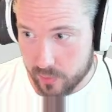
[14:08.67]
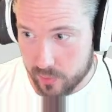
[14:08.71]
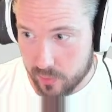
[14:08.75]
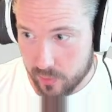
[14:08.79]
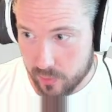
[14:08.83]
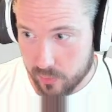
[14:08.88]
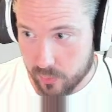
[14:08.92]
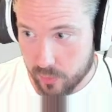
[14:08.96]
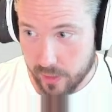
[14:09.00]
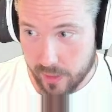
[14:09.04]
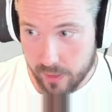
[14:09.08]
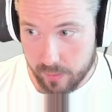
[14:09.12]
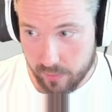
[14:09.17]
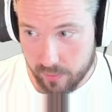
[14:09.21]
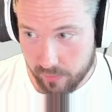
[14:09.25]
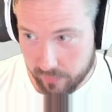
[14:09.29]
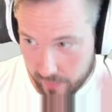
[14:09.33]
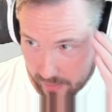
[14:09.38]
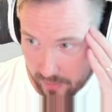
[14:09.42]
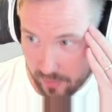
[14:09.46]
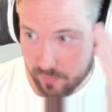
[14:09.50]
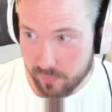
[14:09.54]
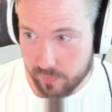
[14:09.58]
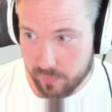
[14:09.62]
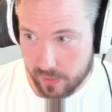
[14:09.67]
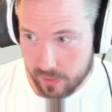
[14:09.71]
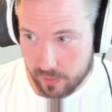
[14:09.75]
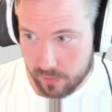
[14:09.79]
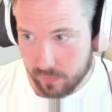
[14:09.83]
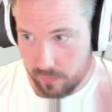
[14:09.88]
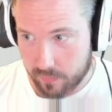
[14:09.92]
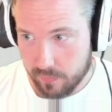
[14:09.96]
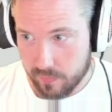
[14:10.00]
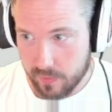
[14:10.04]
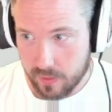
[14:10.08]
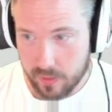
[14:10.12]
to it, Wargaming. Thank
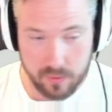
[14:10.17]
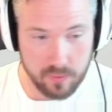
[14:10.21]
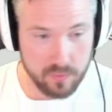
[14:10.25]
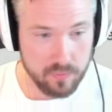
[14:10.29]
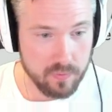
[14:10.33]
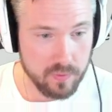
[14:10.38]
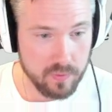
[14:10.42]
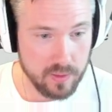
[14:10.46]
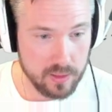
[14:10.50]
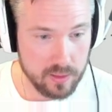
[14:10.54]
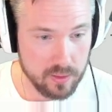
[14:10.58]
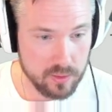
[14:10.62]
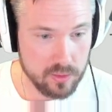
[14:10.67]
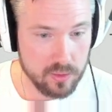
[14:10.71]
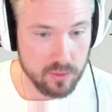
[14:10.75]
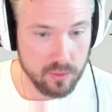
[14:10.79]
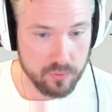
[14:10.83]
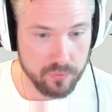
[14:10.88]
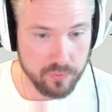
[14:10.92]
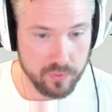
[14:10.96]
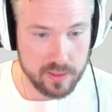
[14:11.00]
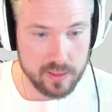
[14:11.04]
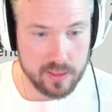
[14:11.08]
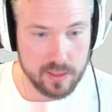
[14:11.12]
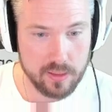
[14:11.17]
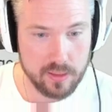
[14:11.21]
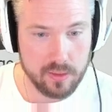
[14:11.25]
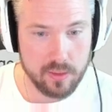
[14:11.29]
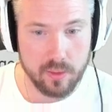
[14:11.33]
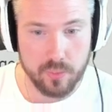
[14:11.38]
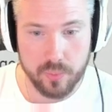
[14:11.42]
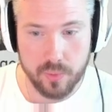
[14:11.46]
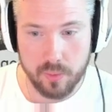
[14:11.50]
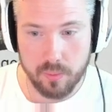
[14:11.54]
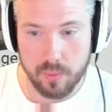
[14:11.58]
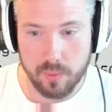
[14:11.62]
you. You'll fix it, no
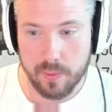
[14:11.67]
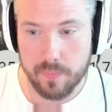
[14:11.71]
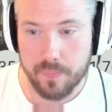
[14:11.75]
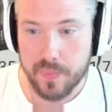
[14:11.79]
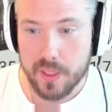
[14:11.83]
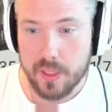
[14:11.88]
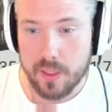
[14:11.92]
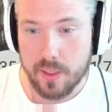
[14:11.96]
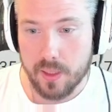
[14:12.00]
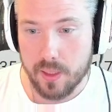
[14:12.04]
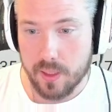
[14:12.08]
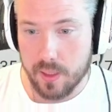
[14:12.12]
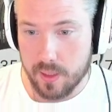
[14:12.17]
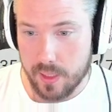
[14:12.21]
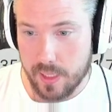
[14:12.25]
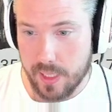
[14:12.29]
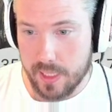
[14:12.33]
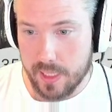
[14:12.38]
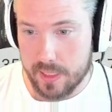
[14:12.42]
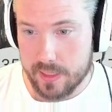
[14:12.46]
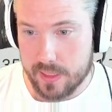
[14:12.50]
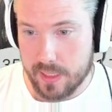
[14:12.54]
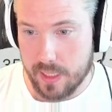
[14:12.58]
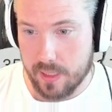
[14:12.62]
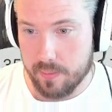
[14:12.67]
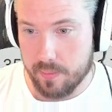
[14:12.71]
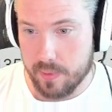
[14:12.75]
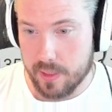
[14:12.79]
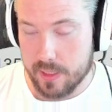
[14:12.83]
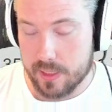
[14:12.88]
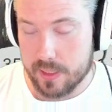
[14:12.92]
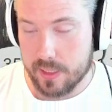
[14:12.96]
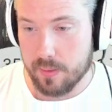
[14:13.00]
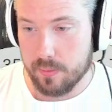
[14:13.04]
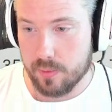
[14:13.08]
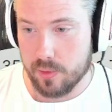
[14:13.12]
problem. 8k
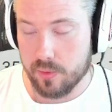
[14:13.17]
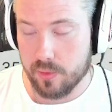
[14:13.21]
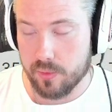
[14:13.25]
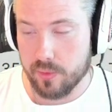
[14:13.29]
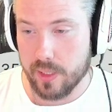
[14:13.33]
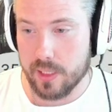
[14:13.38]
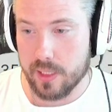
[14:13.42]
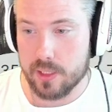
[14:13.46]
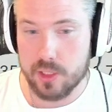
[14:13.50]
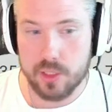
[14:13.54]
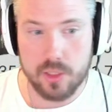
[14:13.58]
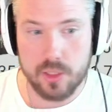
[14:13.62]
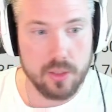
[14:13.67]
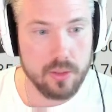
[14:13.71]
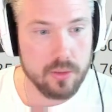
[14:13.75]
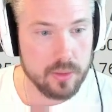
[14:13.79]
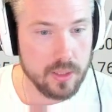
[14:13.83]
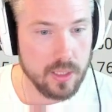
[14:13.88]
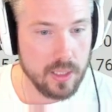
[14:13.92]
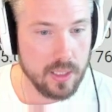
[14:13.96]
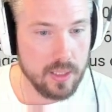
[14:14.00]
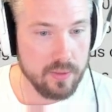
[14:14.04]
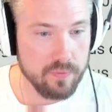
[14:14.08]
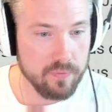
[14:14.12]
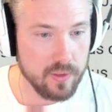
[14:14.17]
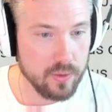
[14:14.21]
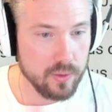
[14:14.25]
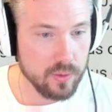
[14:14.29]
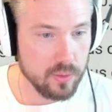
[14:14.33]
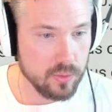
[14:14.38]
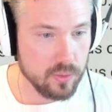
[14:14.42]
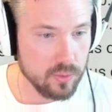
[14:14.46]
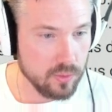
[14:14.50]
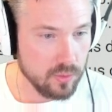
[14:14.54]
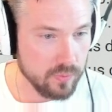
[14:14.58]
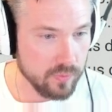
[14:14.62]
MASW range. Okay, very
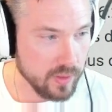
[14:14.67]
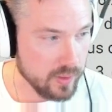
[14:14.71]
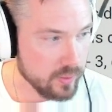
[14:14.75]
cool.